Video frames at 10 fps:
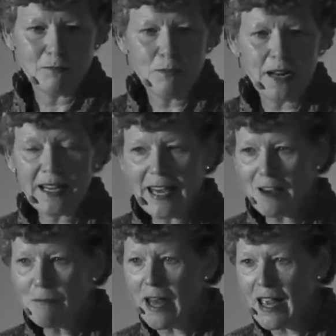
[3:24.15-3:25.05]
but I
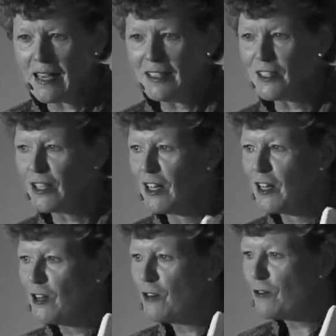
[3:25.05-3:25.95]
campaigned
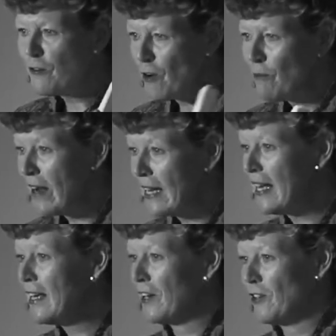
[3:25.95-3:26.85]
from my
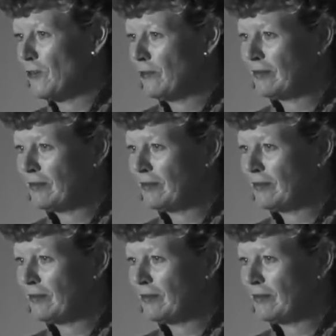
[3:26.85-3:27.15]
ego.